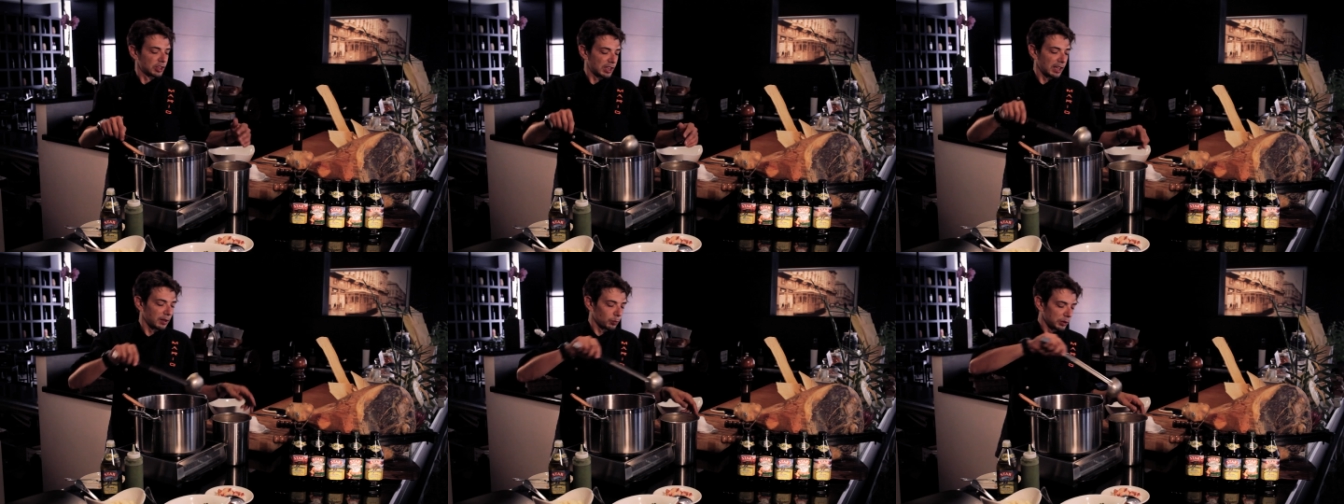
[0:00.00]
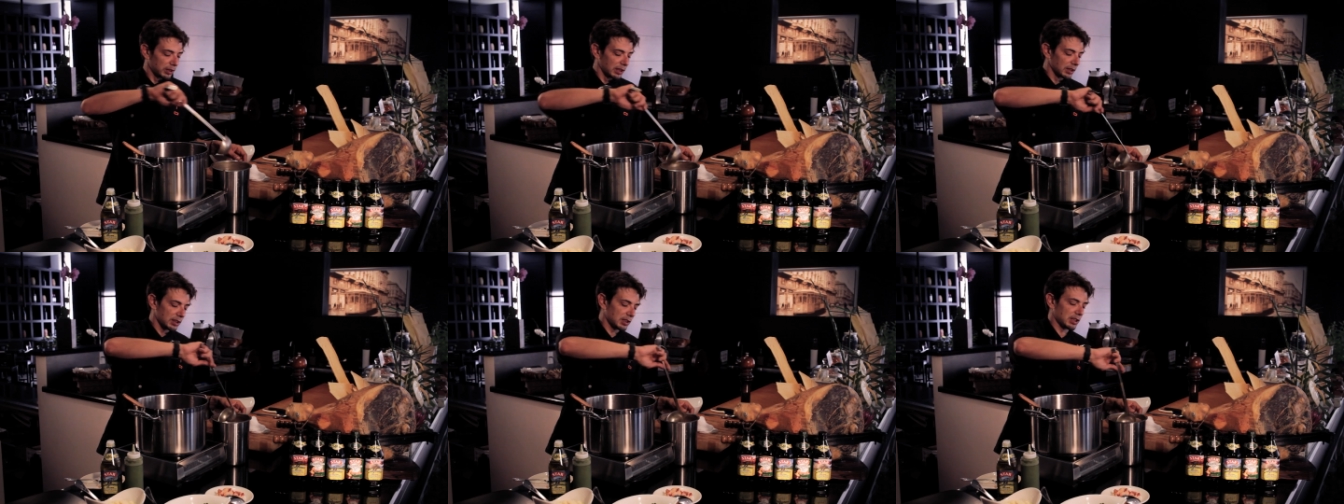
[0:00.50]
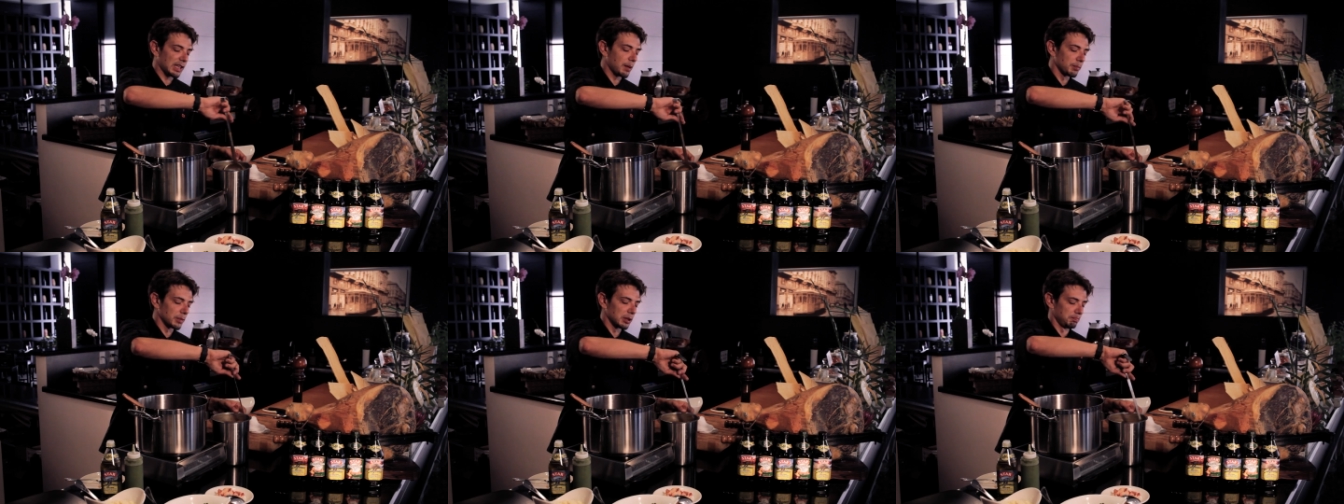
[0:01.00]
stirred with
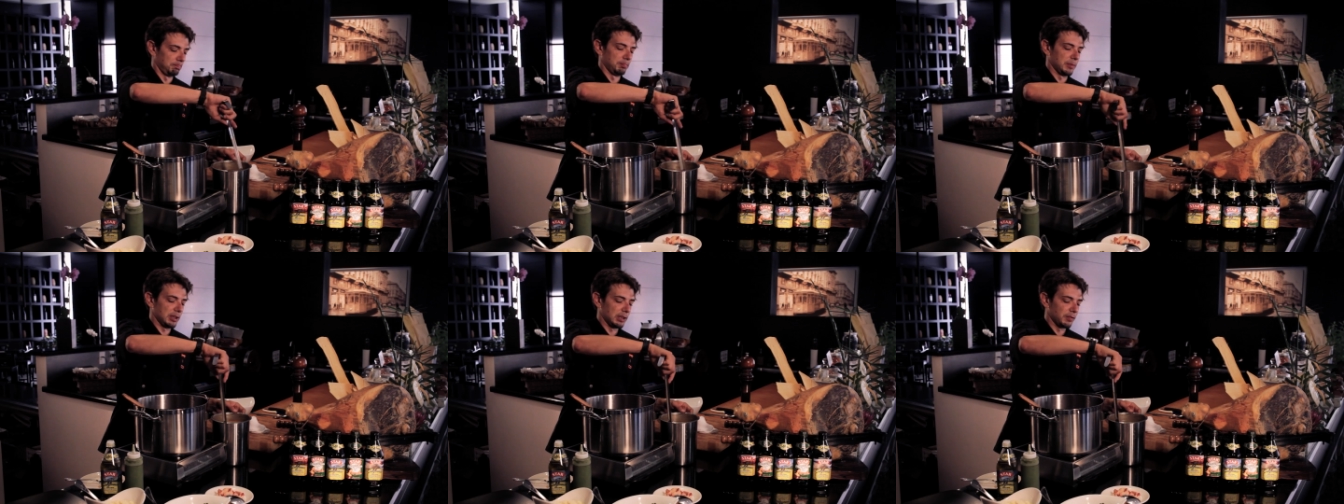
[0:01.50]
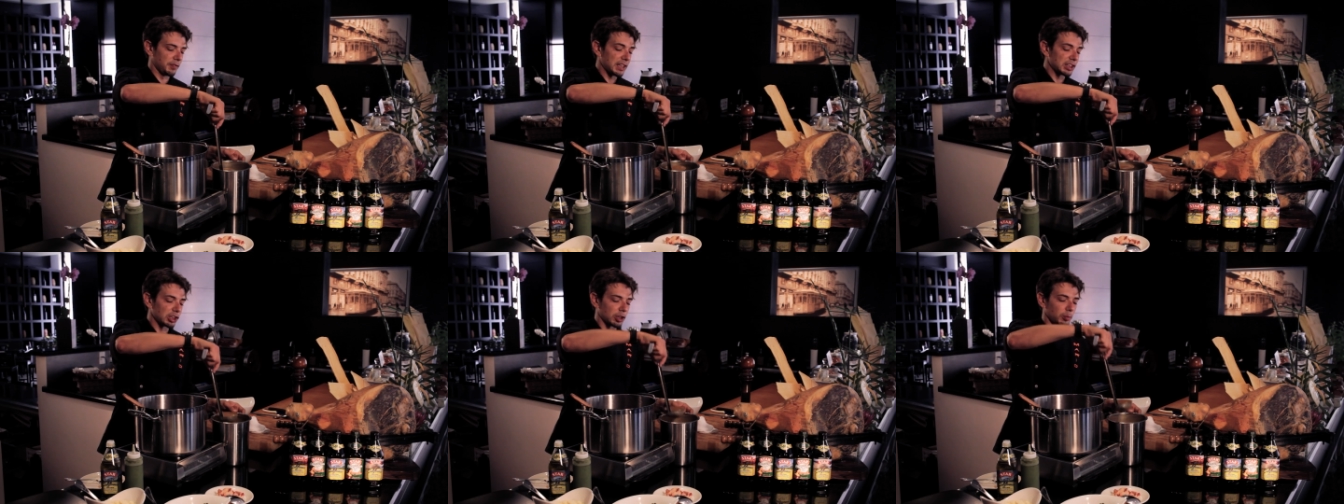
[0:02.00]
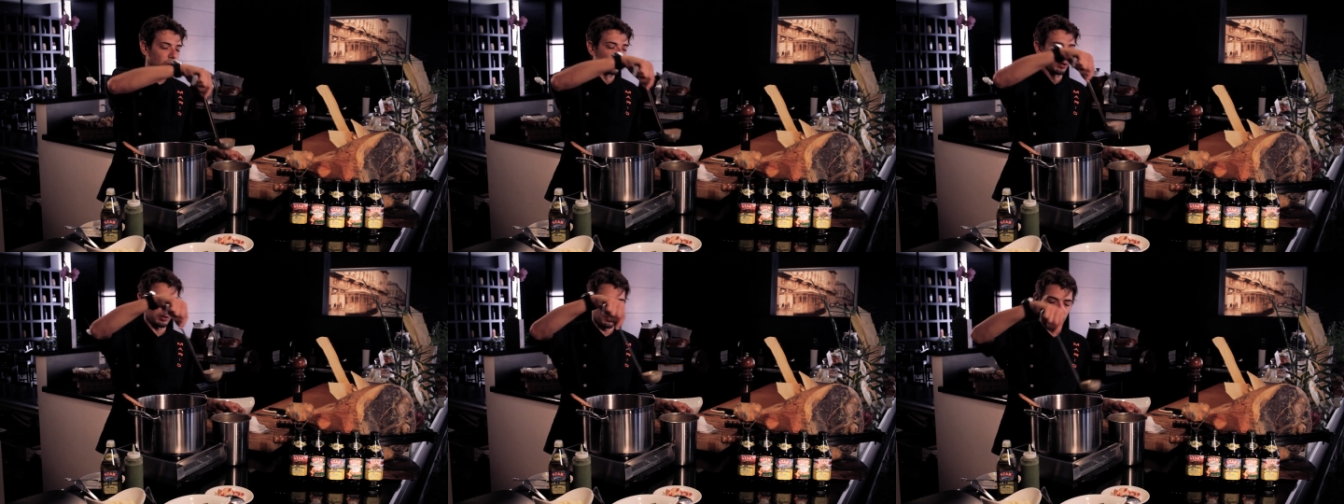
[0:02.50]
some
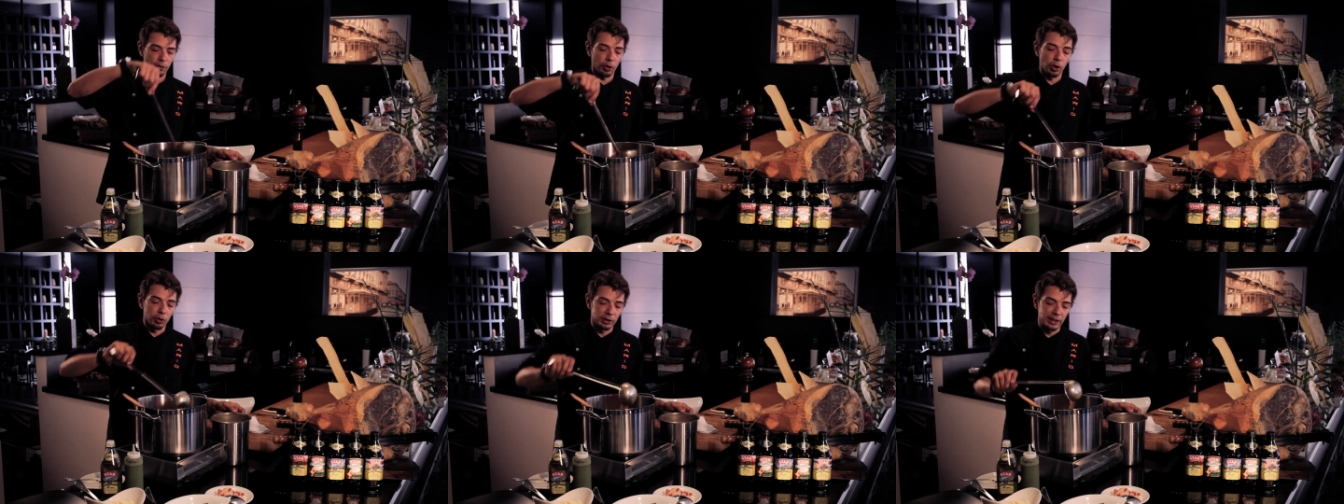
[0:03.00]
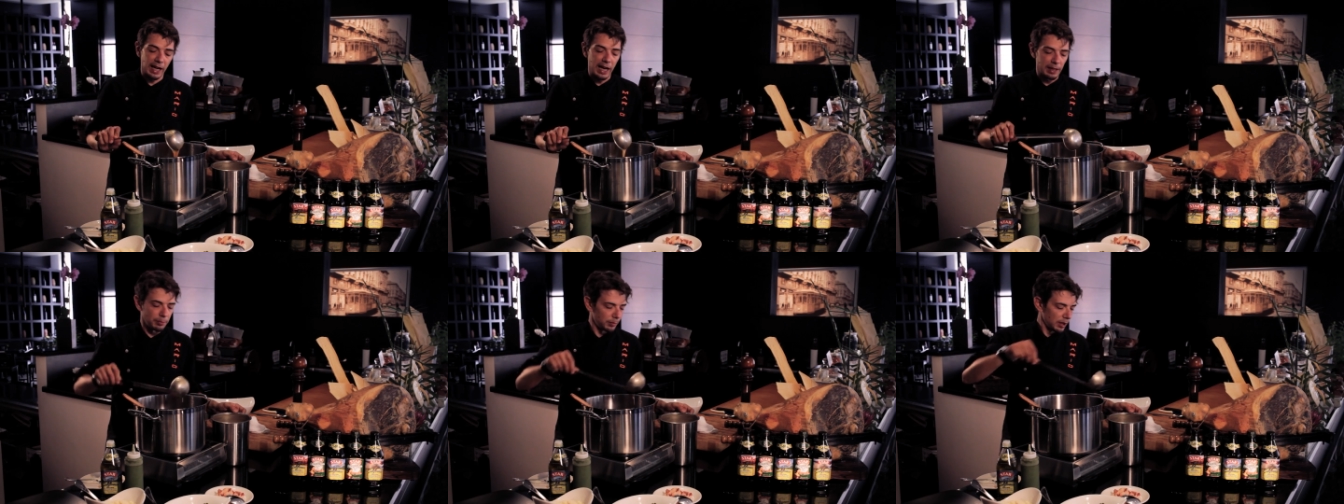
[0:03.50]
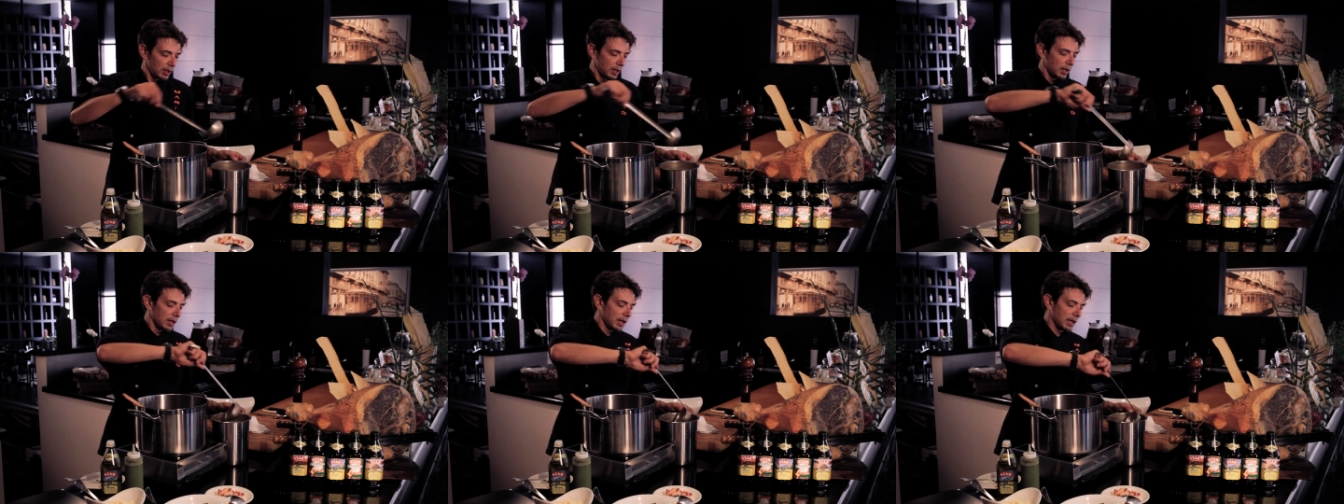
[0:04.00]
vegetable for a long time,
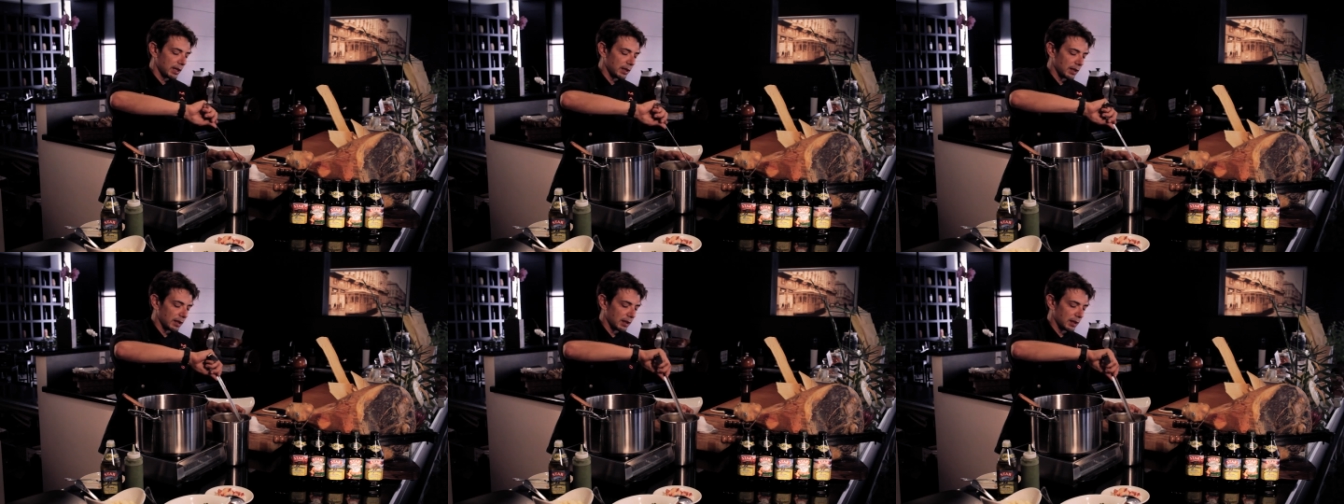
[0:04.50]
and